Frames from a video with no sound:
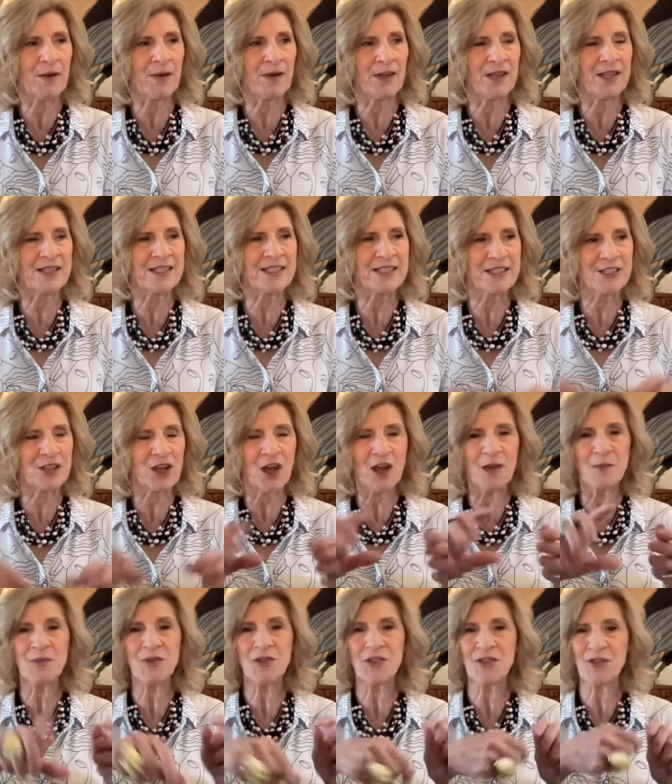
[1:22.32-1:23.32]
it's
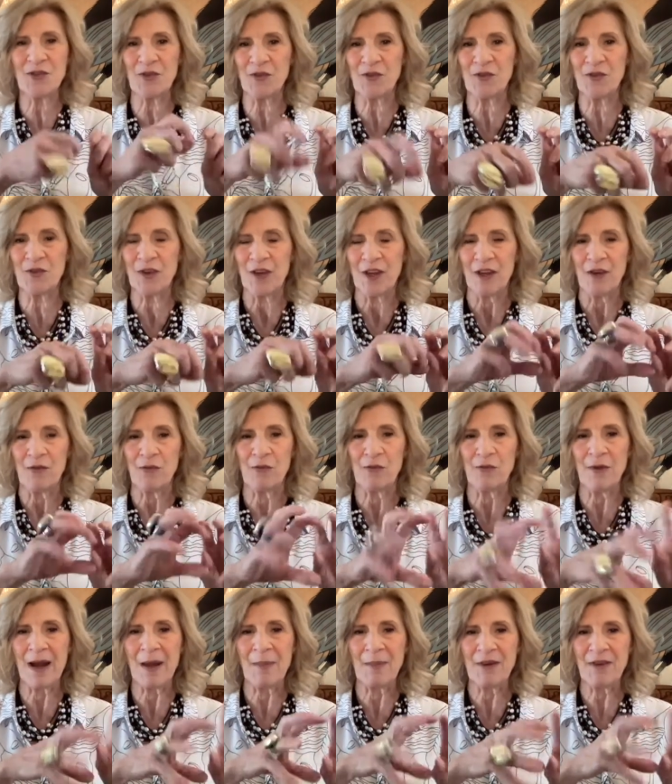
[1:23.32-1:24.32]
time to sort of
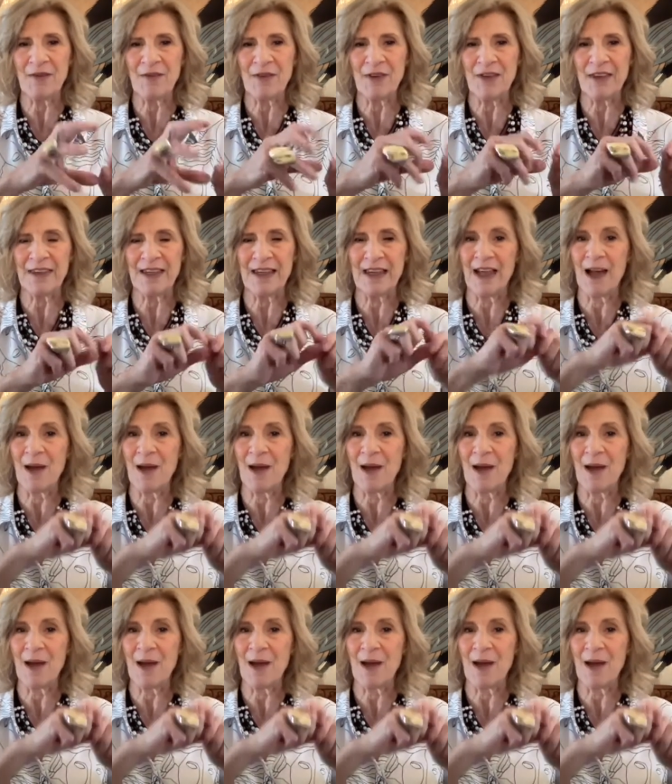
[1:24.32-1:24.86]
wrap everything